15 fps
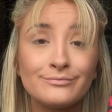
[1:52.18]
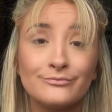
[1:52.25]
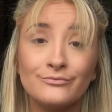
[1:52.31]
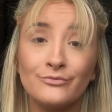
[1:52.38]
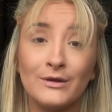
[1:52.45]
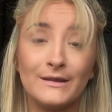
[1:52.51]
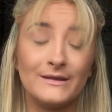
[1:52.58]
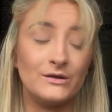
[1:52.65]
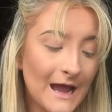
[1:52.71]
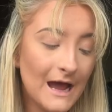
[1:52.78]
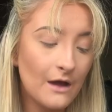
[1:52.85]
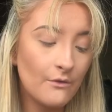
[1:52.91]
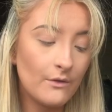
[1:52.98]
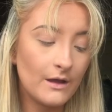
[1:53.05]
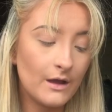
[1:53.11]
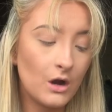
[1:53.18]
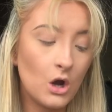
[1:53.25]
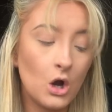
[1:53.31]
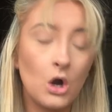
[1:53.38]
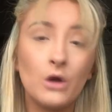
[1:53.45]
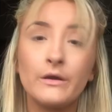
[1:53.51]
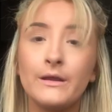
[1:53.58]
really good. Now,
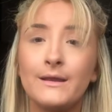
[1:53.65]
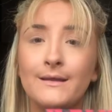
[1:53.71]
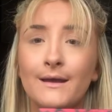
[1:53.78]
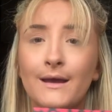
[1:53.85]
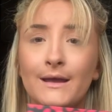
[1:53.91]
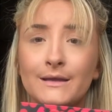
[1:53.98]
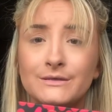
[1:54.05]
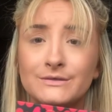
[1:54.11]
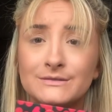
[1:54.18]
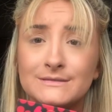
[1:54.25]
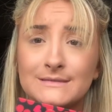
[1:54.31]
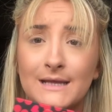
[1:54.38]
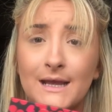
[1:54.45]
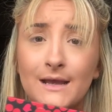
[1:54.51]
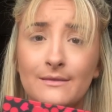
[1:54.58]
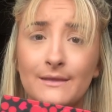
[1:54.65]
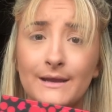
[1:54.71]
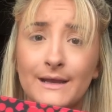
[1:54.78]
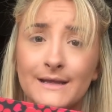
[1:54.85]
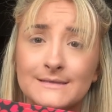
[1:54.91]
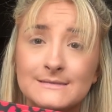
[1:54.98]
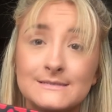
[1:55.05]
on here it does say that
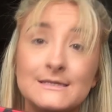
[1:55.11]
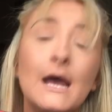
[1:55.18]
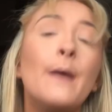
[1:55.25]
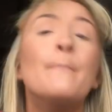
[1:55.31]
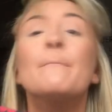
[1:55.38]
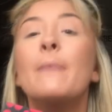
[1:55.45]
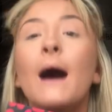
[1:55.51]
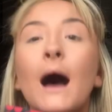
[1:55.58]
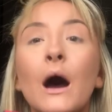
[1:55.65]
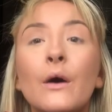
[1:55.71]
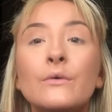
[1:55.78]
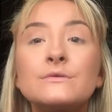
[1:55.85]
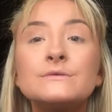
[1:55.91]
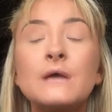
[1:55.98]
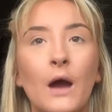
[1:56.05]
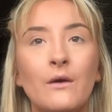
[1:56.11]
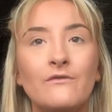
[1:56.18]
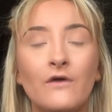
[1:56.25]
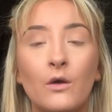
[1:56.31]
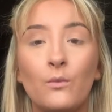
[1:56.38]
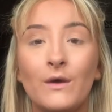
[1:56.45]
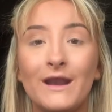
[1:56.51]
it is £10.
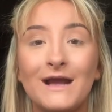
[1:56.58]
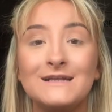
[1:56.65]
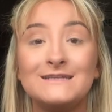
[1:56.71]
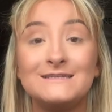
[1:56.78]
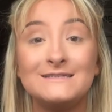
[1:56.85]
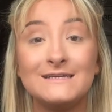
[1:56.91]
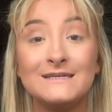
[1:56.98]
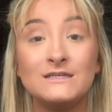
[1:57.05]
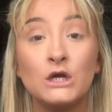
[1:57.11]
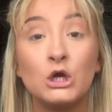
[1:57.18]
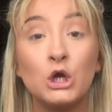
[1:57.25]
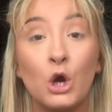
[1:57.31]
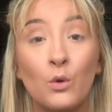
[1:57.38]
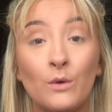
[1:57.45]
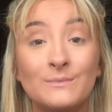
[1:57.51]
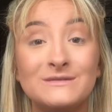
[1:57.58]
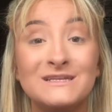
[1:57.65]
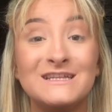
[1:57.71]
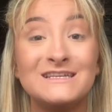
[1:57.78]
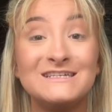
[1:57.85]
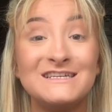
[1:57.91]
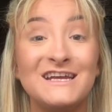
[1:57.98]
However, when I did go up
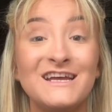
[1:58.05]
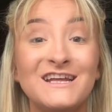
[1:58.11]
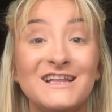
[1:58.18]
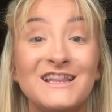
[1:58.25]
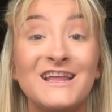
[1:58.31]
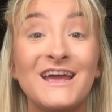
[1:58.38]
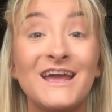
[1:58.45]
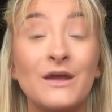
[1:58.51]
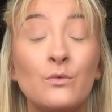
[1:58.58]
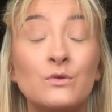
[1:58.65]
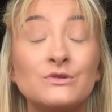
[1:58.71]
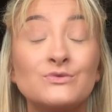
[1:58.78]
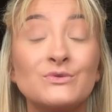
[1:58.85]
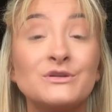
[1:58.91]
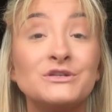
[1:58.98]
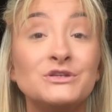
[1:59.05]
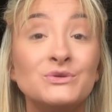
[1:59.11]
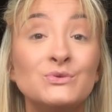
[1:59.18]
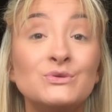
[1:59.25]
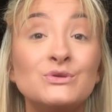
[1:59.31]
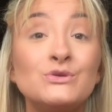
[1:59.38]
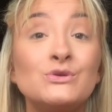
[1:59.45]
to the till, it was
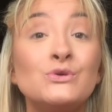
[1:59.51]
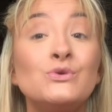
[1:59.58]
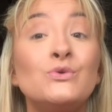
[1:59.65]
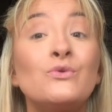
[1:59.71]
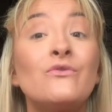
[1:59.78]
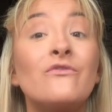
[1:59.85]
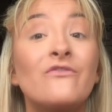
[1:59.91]
reduced to